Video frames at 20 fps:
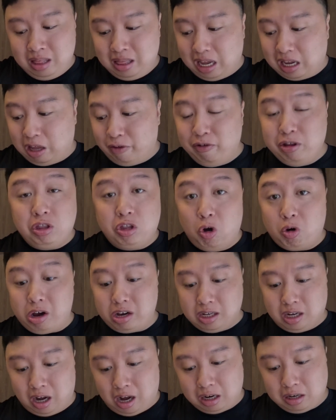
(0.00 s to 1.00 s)
Like, if you don't
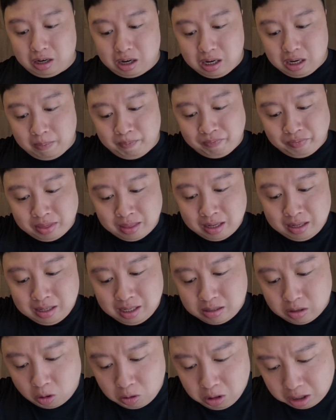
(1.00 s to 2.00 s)
get the hot dog,
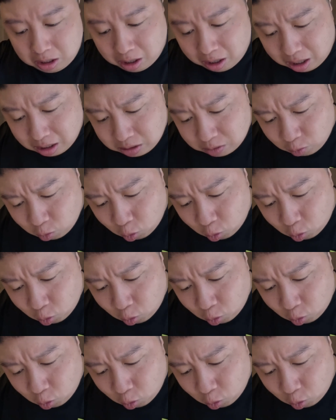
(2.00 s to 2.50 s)
this only costs